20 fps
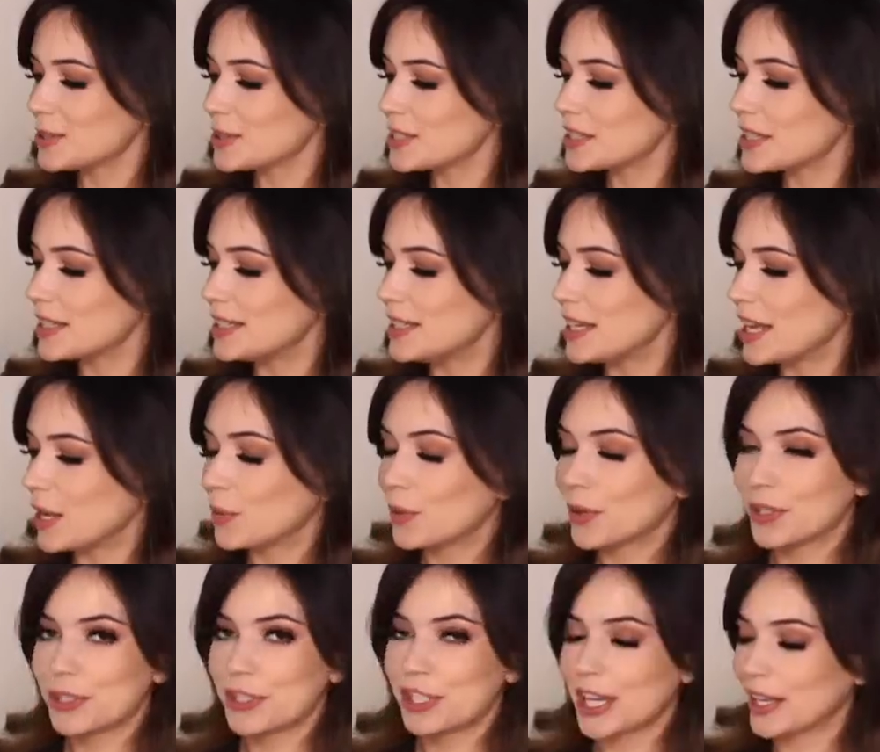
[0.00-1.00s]
is the day
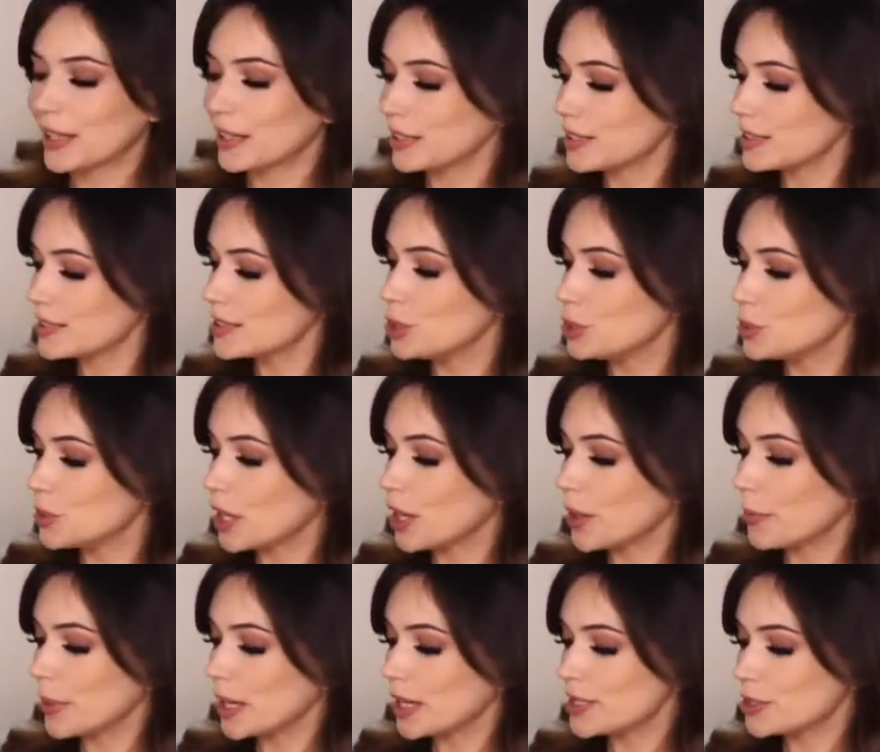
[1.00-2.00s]
one checklist. Do
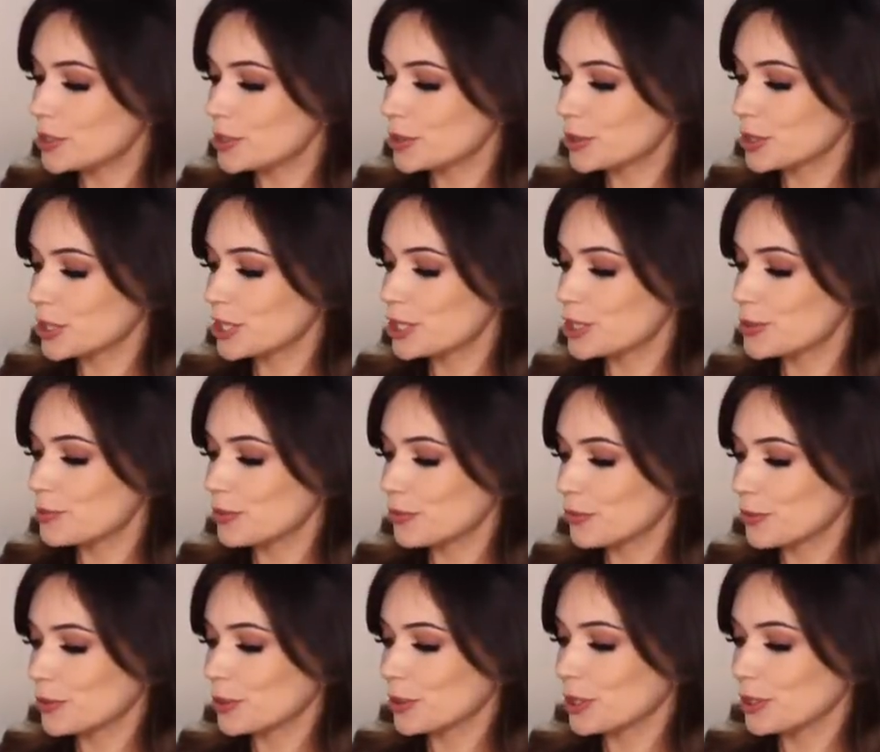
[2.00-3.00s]
not buy storage
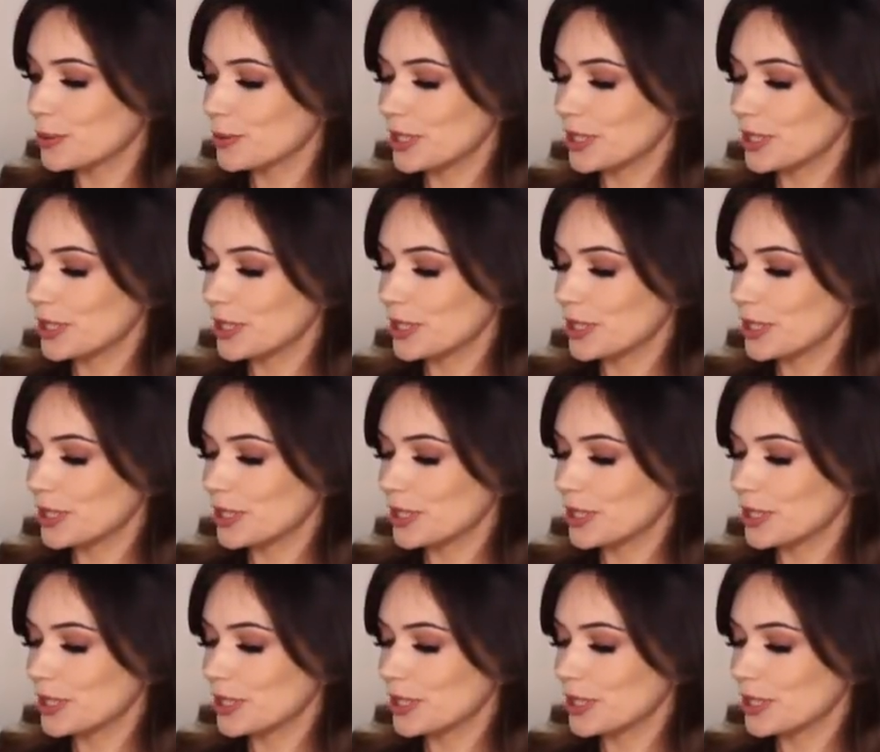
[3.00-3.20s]
before you